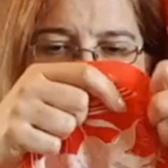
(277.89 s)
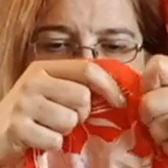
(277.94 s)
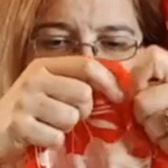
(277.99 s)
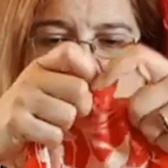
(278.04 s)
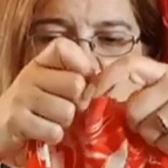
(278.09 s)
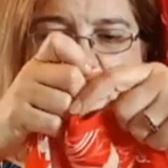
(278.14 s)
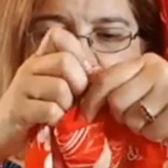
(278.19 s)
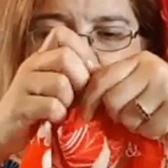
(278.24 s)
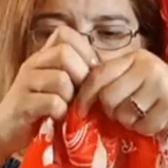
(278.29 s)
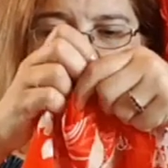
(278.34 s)

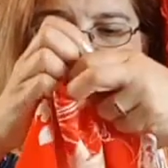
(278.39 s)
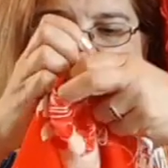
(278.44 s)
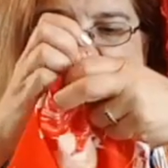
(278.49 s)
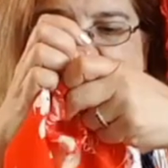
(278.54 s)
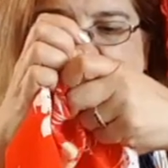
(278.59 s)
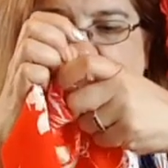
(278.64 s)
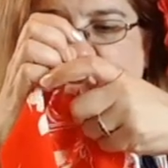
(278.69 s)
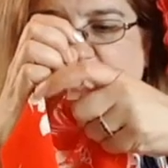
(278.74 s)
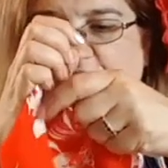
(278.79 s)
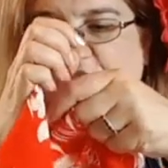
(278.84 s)
and it's
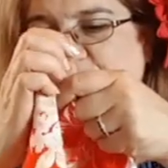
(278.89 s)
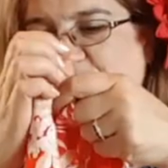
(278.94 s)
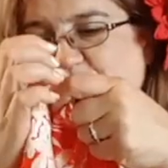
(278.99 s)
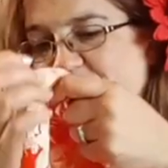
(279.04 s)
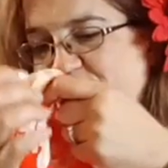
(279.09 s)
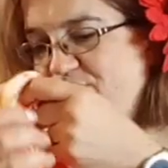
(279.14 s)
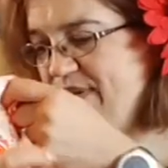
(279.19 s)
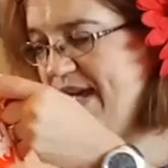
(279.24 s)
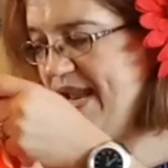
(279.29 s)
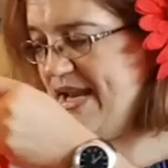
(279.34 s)
going to
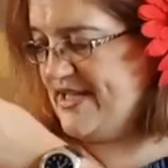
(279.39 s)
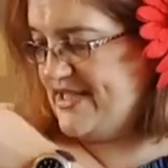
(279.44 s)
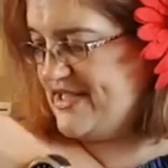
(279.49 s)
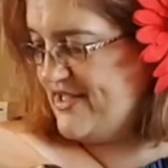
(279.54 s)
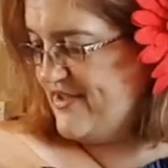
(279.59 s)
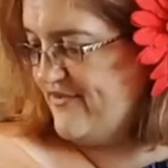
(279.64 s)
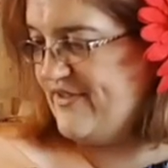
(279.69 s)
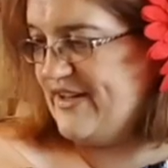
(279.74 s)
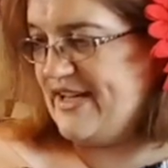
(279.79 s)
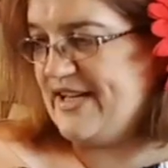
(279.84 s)
be
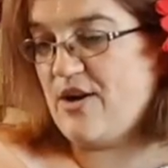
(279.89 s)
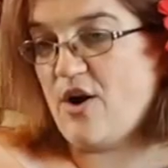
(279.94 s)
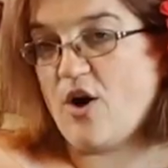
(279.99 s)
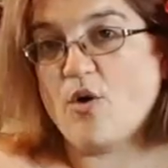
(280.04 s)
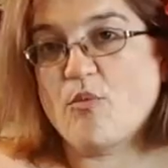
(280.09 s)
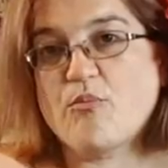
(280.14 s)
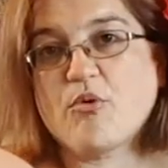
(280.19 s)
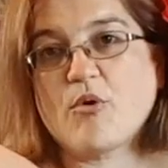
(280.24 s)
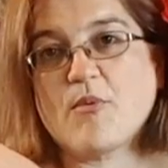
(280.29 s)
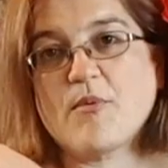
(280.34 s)
relatively
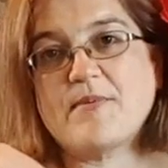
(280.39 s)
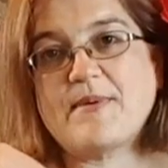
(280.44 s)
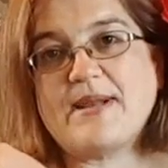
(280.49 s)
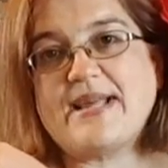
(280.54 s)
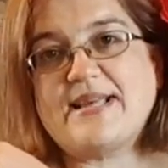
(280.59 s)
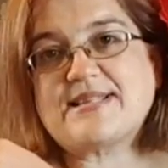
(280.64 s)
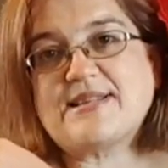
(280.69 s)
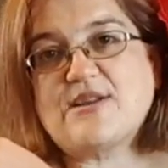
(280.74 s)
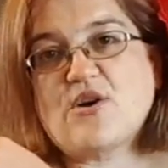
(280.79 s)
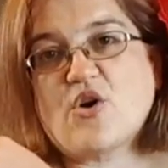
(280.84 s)
long, probably
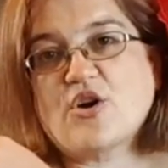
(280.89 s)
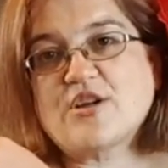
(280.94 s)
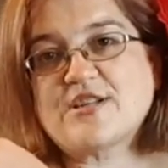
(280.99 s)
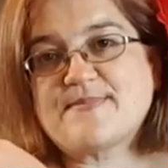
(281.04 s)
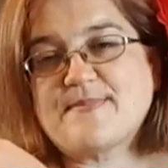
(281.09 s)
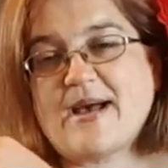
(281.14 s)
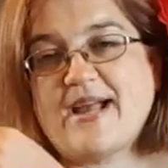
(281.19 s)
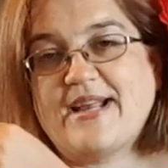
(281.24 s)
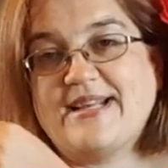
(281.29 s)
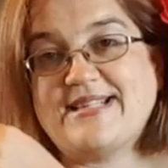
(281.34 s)
as long as
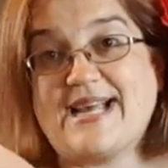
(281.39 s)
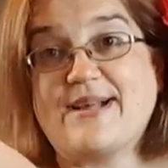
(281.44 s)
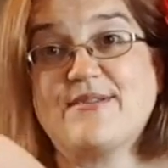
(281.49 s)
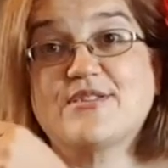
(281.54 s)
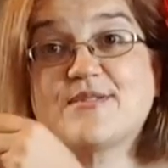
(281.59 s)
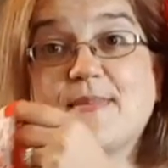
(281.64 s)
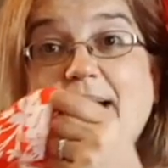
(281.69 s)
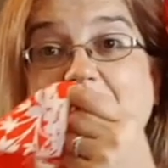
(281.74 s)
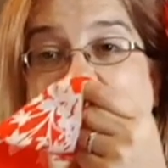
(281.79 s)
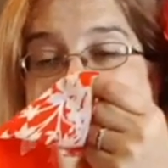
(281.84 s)
down
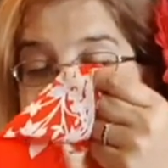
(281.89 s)
to my